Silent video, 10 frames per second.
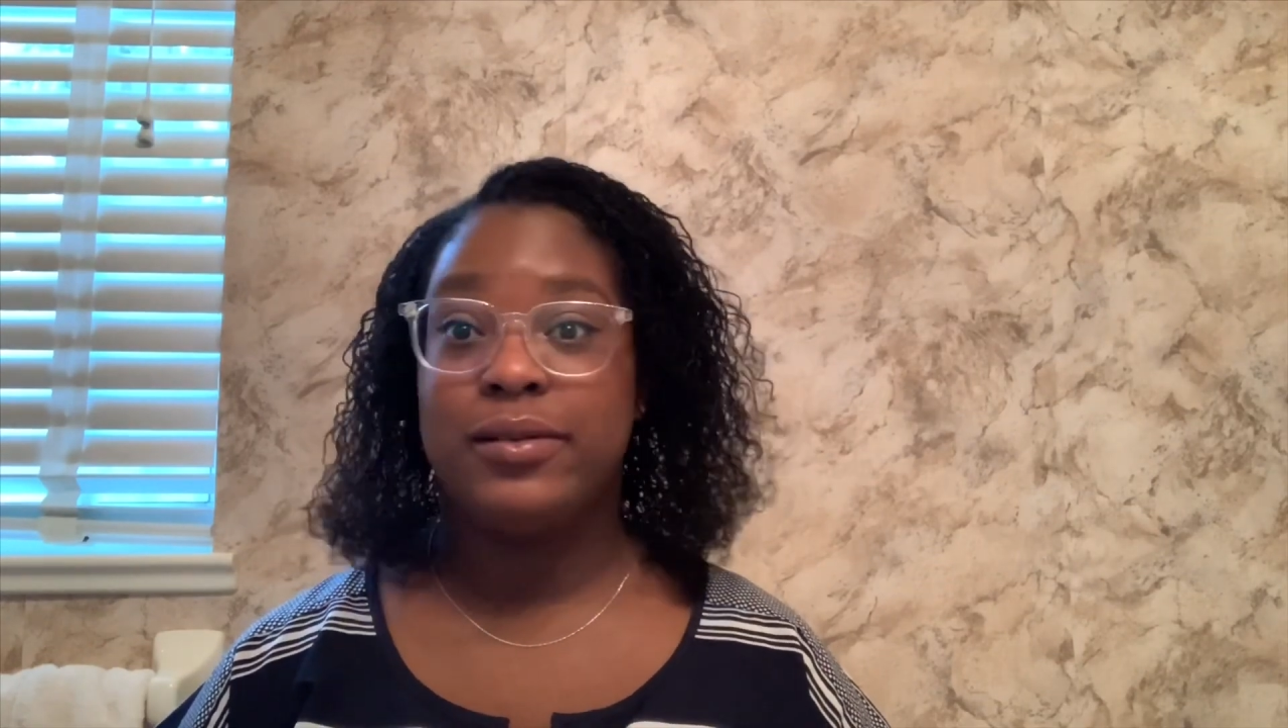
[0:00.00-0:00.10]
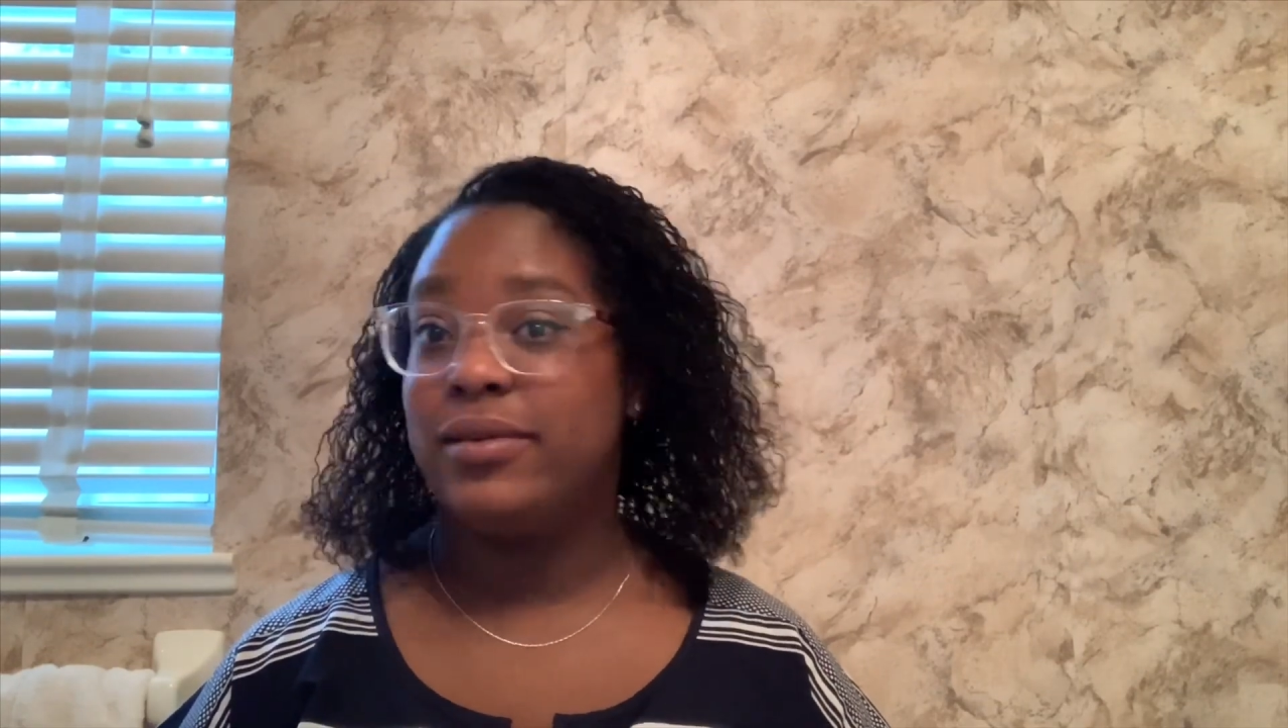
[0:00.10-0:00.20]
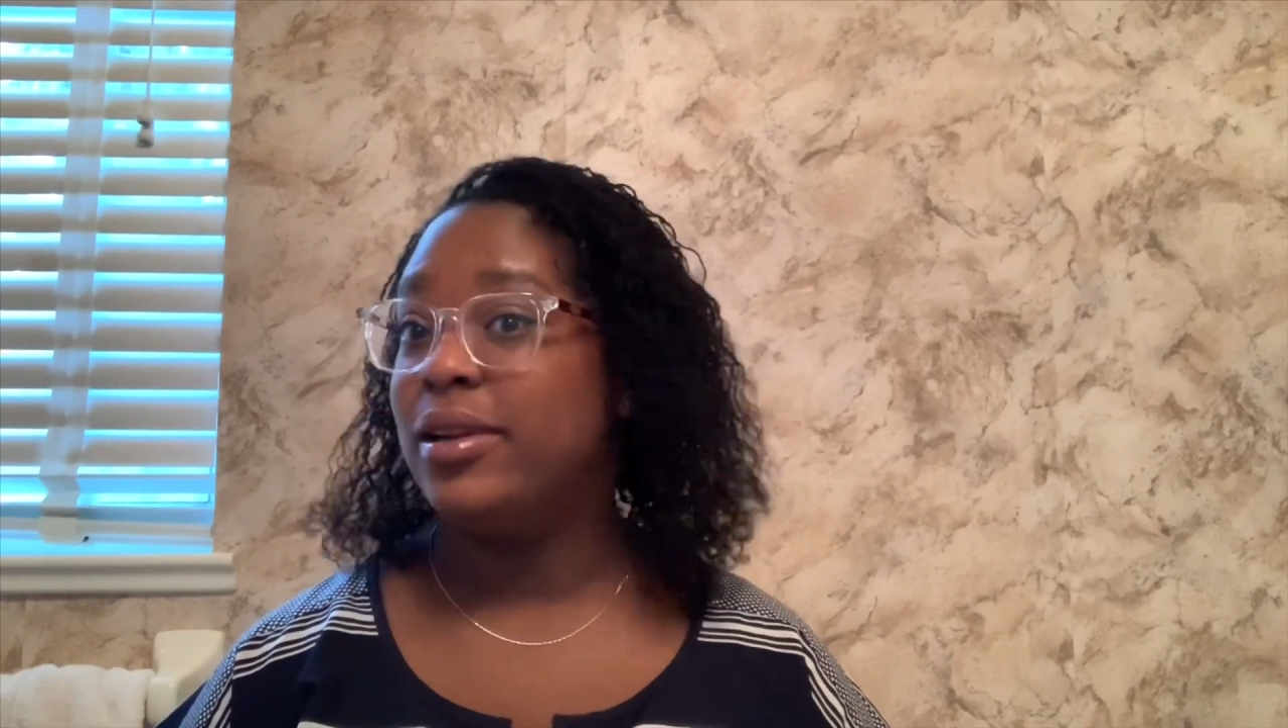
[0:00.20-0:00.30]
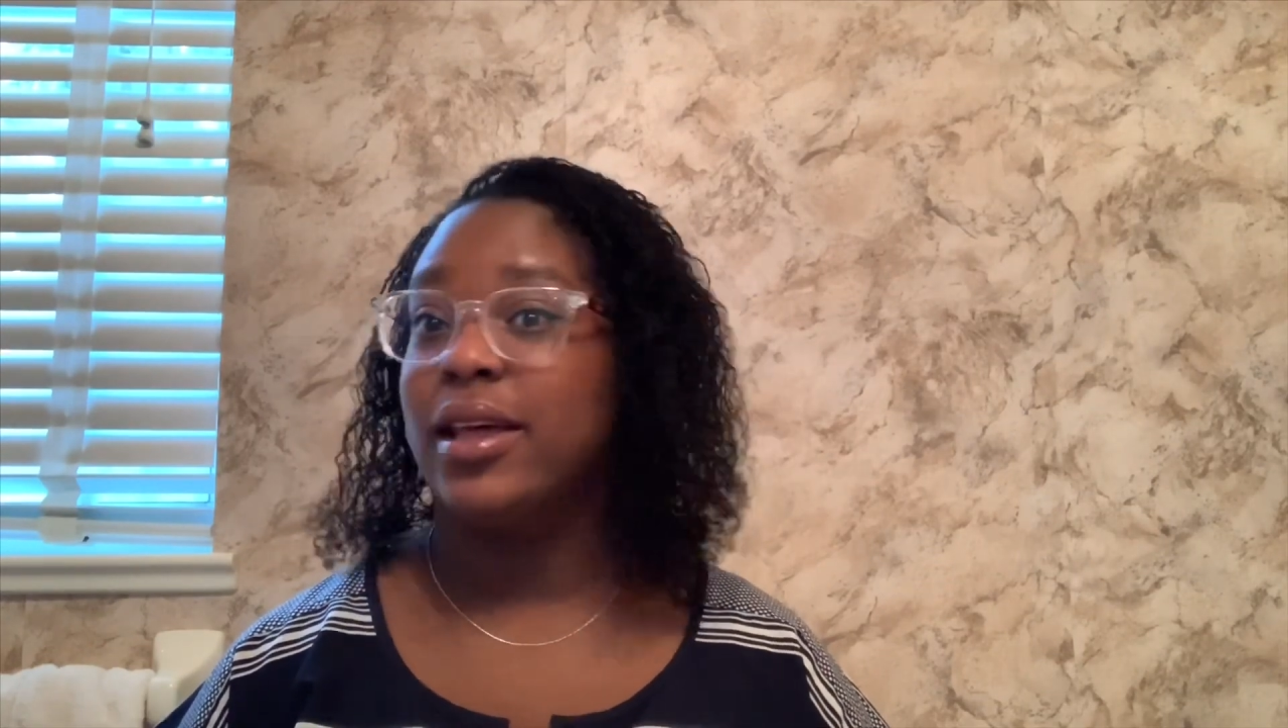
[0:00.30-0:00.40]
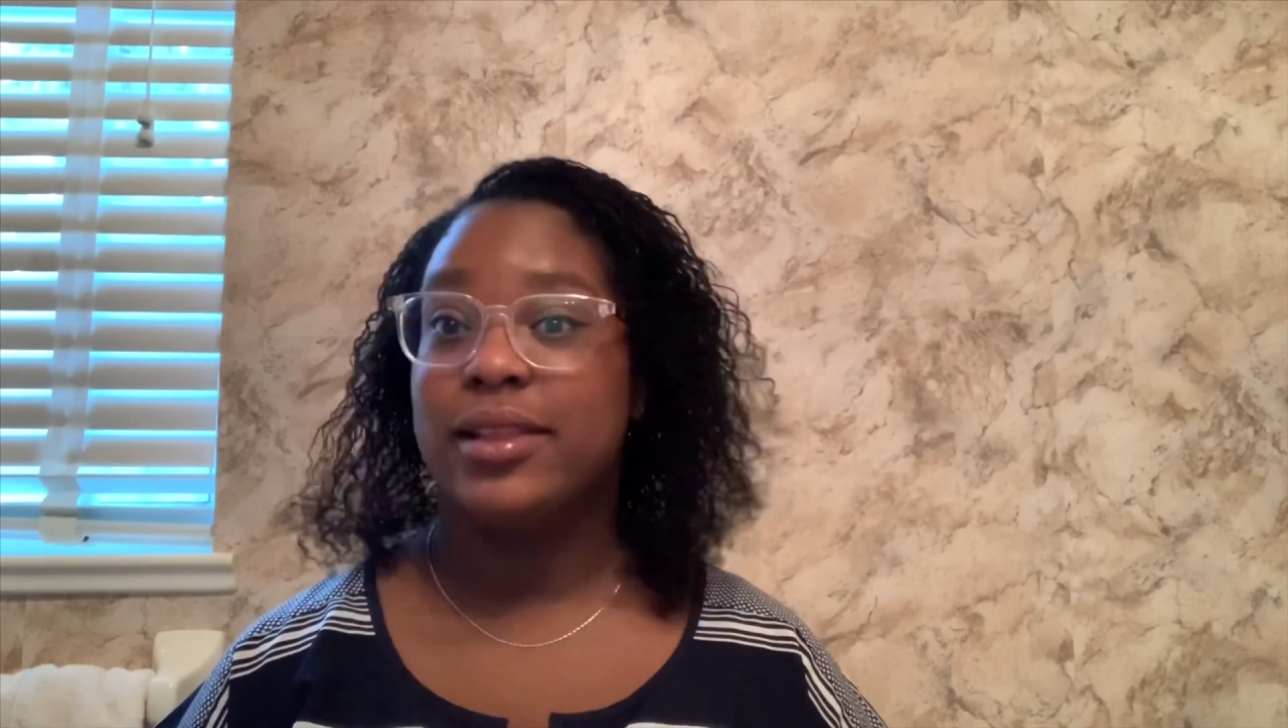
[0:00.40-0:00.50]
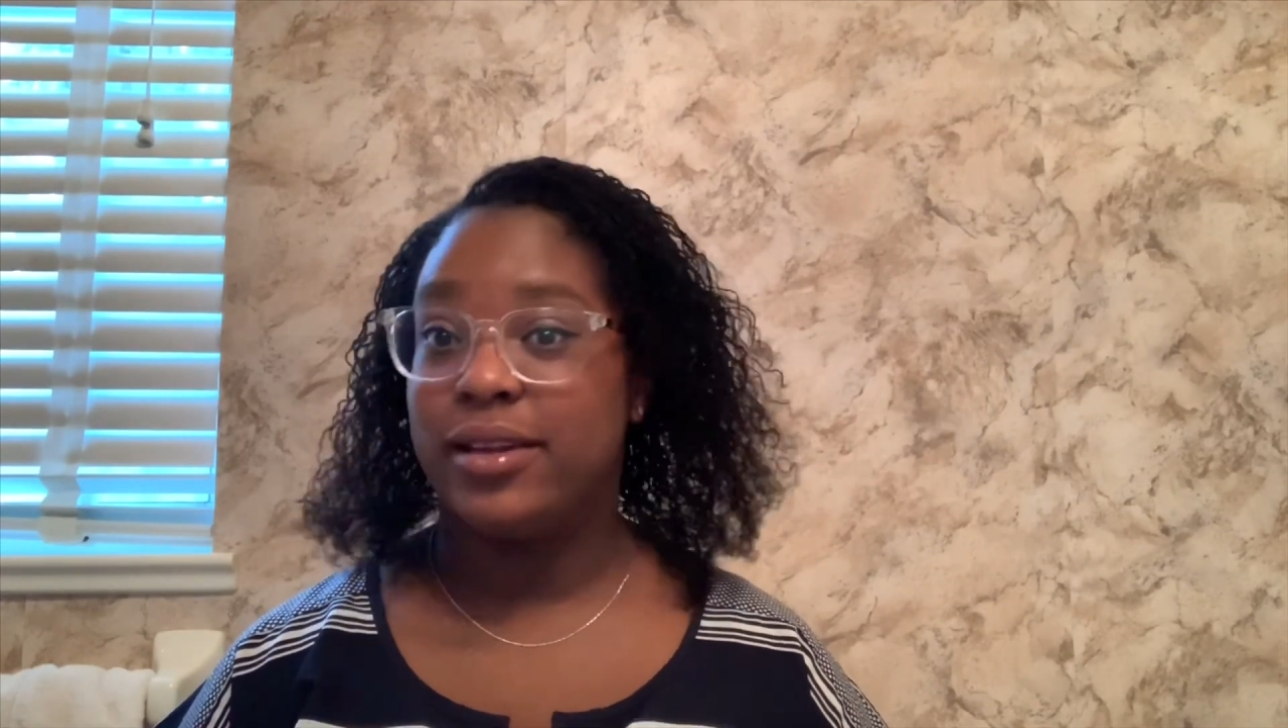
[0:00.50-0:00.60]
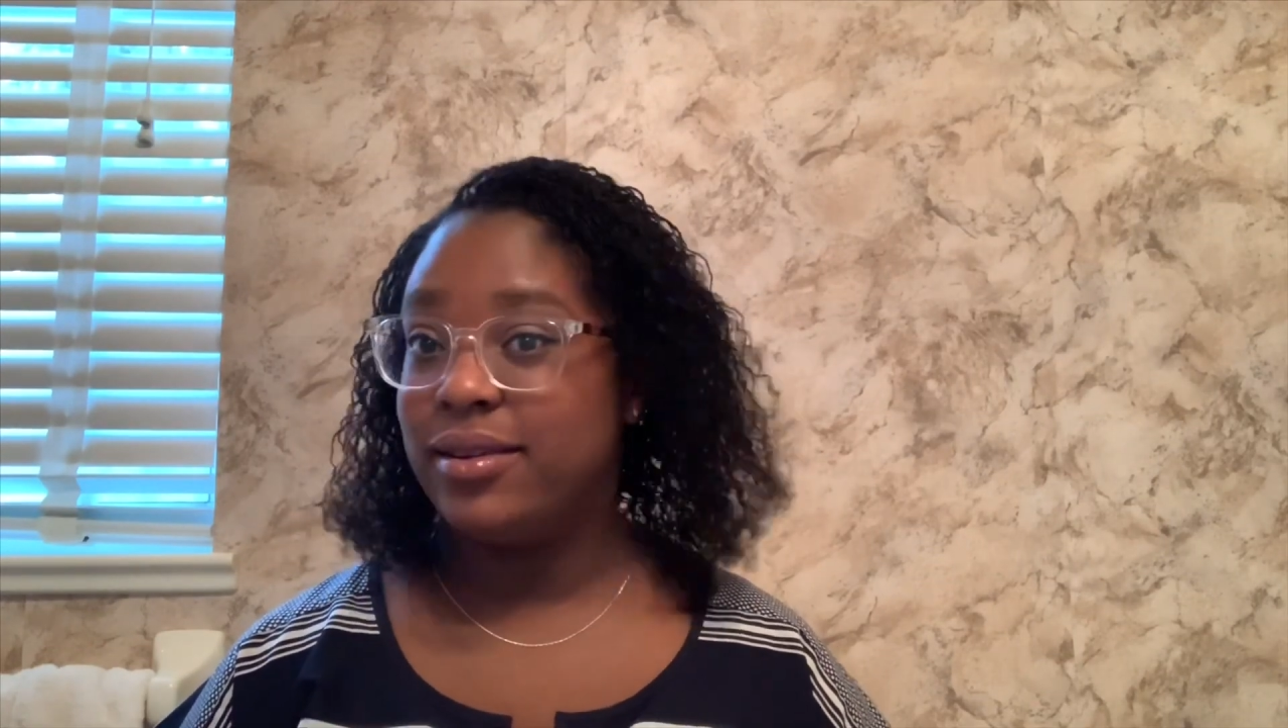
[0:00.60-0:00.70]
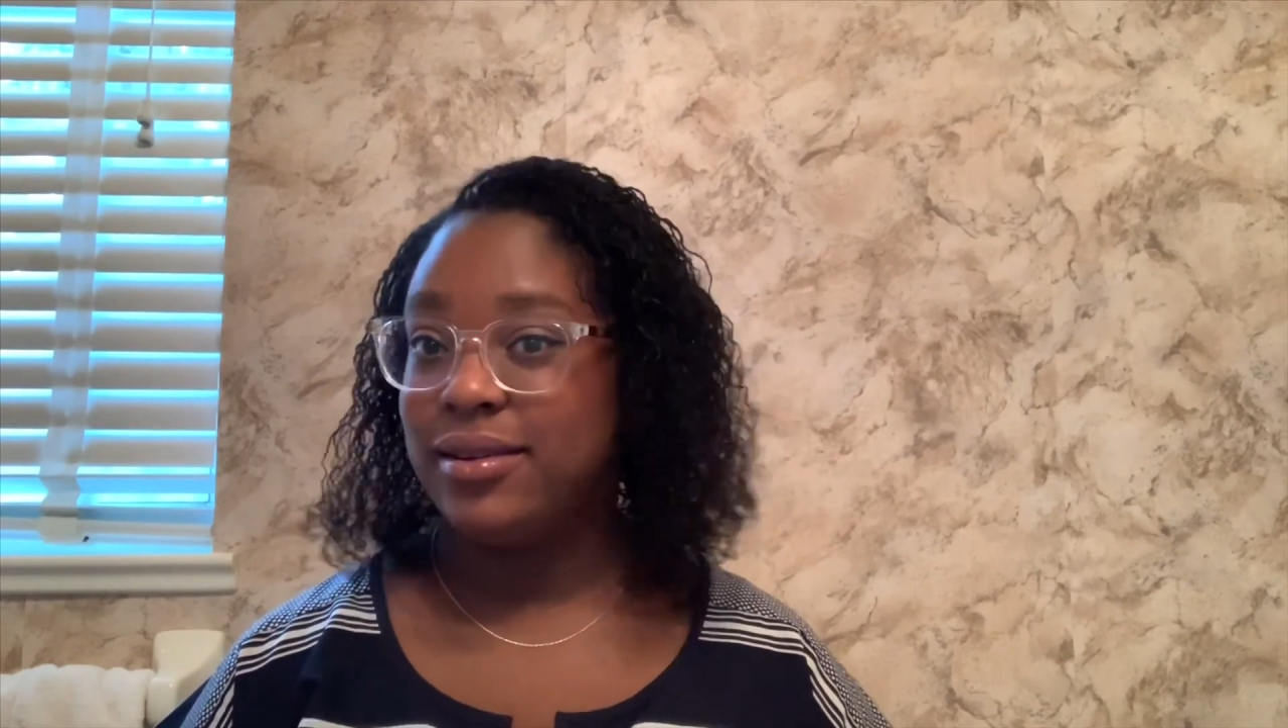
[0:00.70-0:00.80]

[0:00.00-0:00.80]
nothing.